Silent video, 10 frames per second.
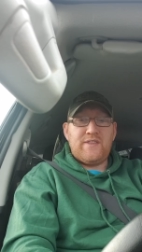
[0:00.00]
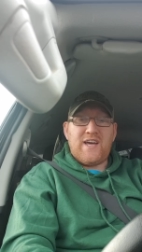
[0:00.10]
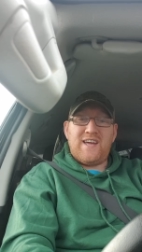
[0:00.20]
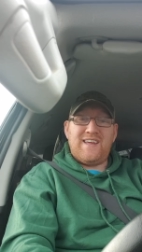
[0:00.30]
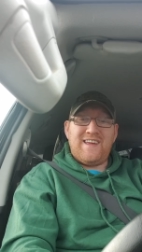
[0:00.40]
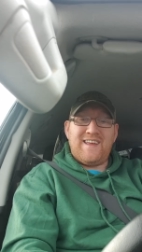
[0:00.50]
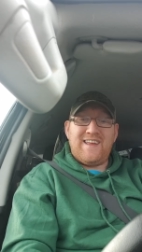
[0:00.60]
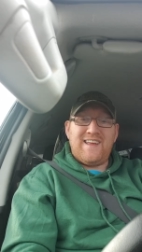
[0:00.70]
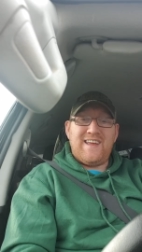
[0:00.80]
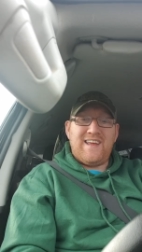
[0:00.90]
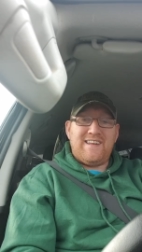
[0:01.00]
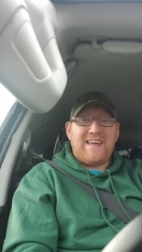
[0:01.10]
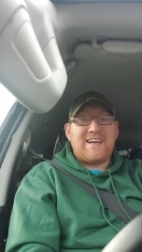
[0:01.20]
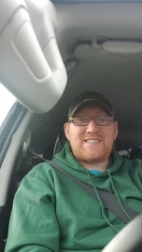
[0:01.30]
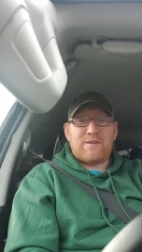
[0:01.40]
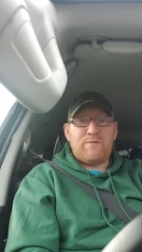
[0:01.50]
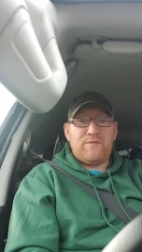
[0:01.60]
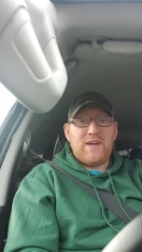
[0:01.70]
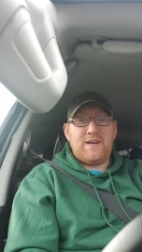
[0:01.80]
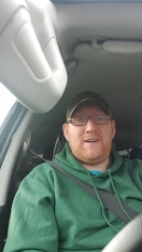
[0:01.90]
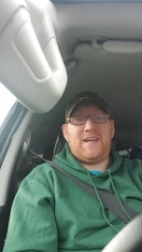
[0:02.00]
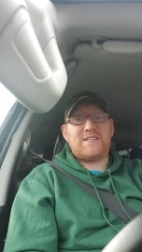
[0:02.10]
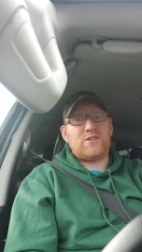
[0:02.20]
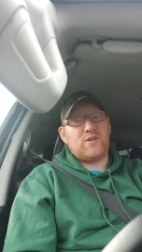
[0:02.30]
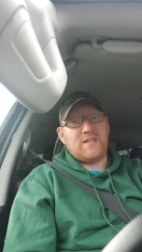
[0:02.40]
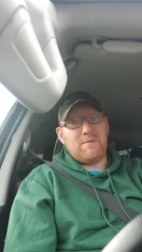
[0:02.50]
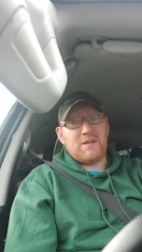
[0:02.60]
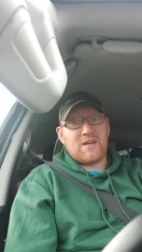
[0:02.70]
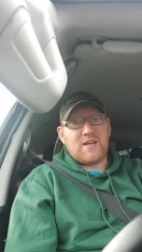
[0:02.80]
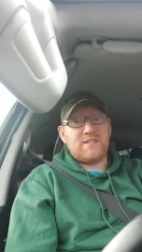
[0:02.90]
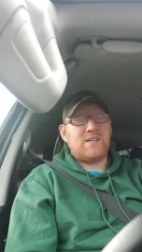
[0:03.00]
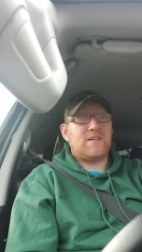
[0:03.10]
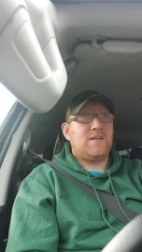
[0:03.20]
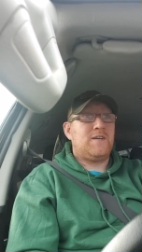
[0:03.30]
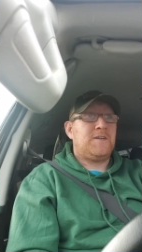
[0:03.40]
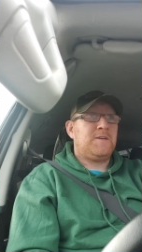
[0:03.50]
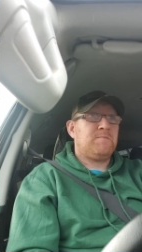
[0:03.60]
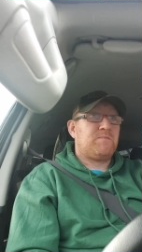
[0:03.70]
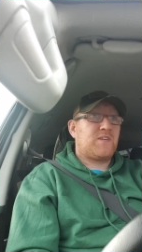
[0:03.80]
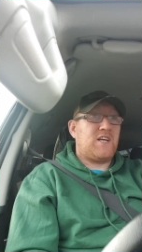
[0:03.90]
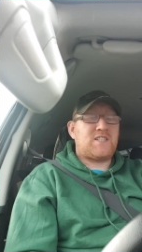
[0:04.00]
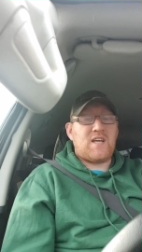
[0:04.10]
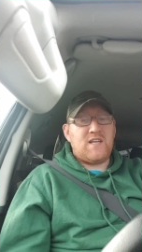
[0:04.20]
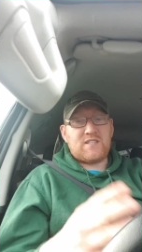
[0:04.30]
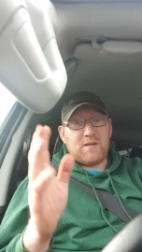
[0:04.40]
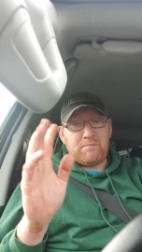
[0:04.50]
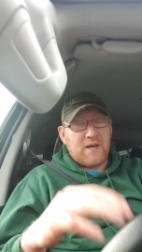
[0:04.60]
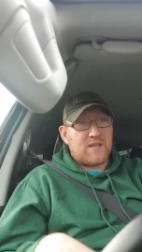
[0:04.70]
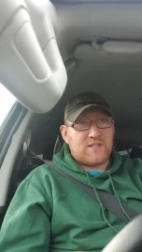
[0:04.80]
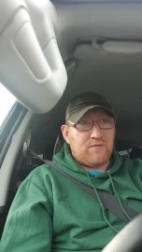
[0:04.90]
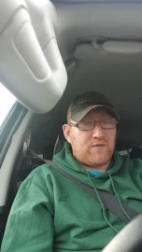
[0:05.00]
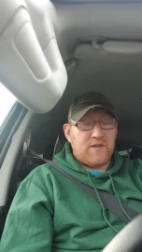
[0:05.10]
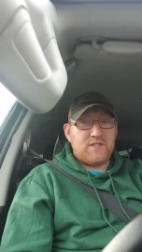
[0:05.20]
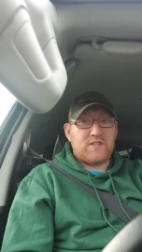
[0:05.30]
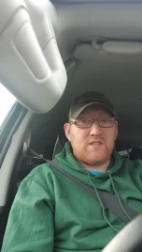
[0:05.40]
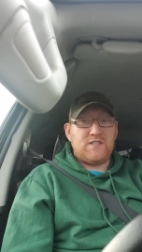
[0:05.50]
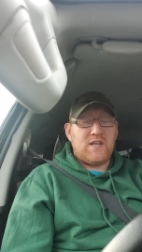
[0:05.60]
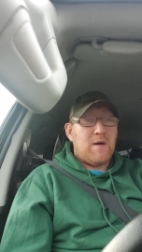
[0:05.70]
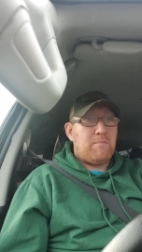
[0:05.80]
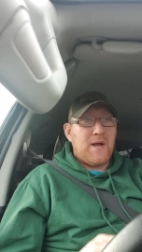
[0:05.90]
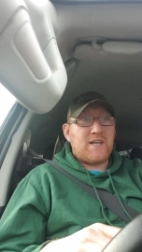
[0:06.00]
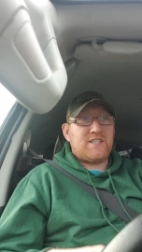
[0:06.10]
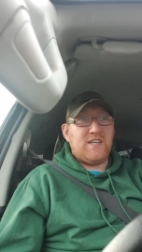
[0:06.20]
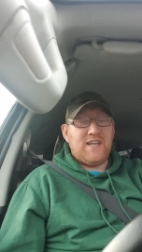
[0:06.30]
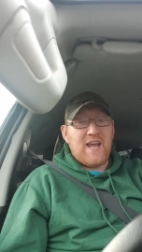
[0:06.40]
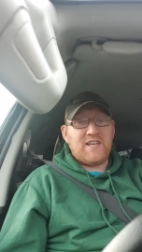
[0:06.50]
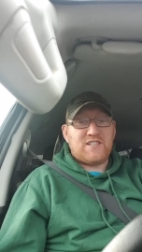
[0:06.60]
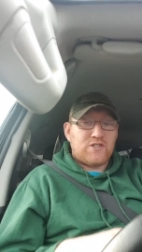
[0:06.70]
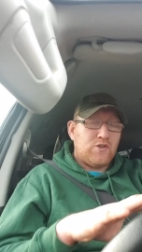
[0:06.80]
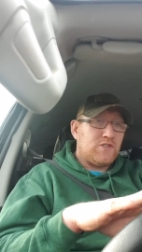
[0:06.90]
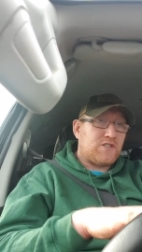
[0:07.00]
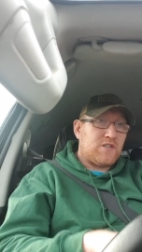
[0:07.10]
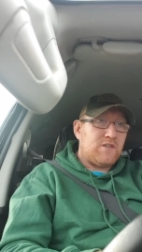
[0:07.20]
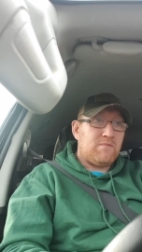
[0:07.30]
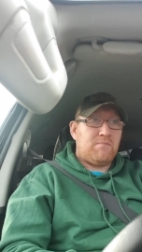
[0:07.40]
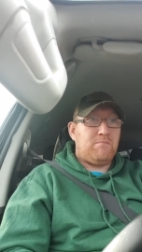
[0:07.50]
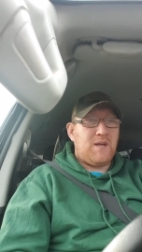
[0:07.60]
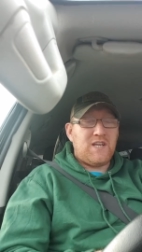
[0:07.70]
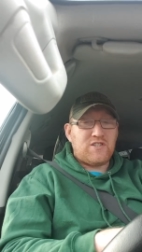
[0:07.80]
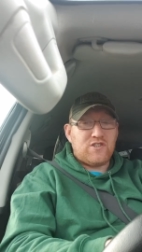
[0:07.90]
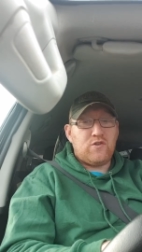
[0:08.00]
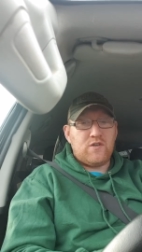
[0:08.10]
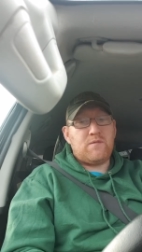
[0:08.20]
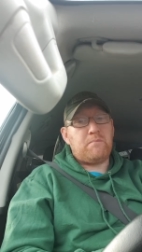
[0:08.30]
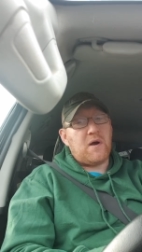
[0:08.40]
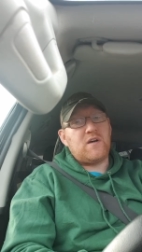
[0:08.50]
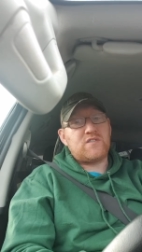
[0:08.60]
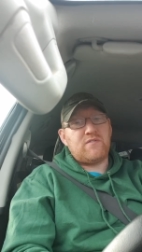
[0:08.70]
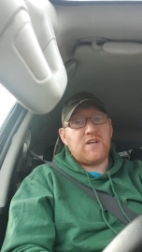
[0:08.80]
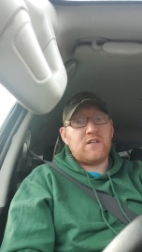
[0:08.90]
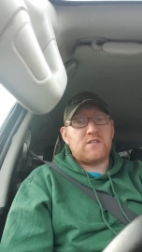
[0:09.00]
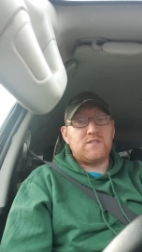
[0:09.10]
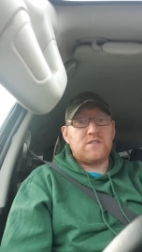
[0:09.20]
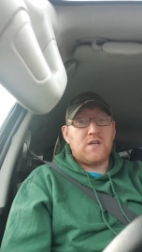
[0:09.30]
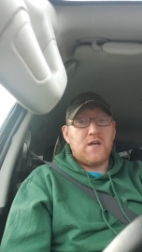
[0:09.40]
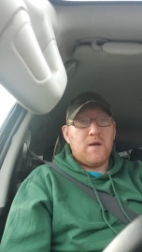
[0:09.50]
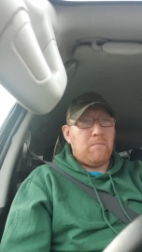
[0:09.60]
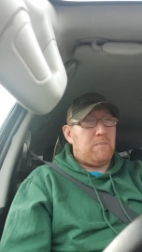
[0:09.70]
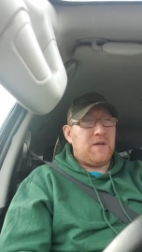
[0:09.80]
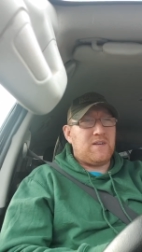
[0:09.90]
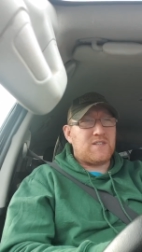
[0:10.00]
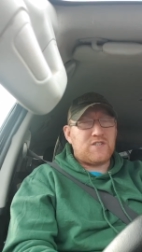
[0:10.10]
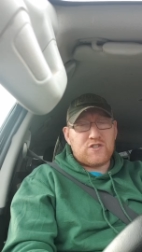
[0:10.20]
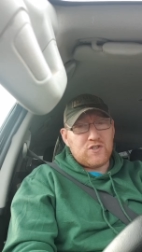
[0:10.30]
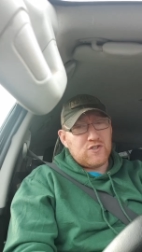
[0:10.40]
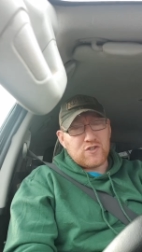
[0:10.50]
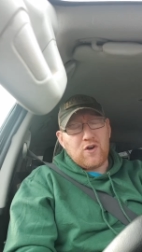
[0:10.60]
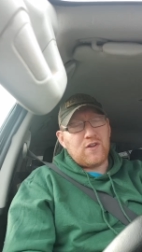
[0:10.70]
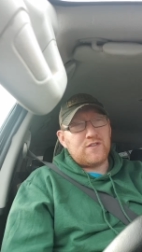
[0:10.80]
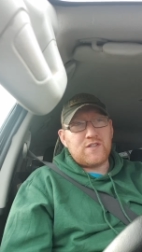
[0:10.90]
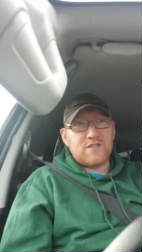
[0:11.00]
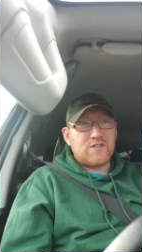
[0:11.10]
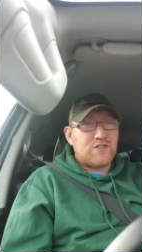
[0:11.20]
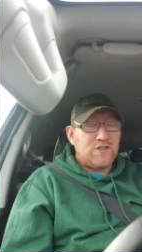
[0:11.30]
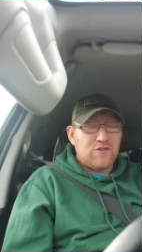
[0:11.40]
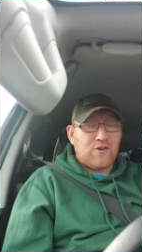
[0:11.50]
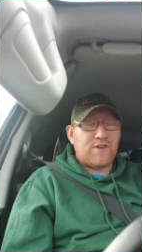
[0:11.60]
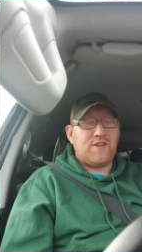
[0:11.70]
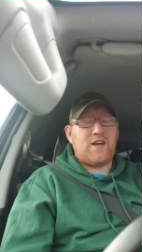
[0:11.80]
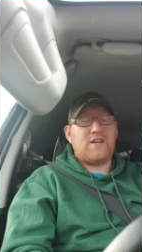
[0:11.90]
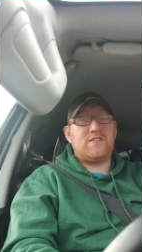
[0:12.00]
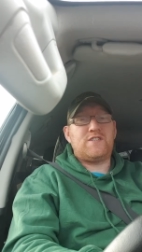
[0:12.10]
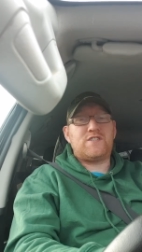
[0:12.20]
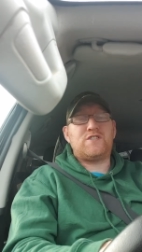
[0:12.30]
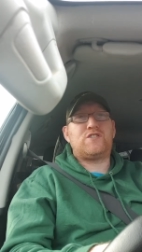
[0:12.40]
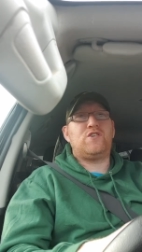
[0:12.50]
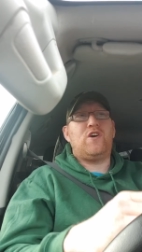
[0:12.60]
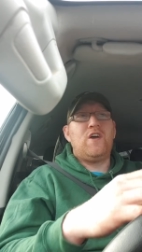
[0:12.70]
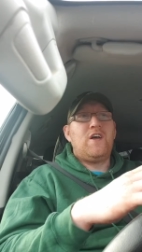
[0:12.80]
That's unfair, and that's not democratic. It's like Brexit, for instance. Brexit, yes, may suit parts of England, but it doesn't suit Scotland, doesn't suit Northern Ireland, doesn't suit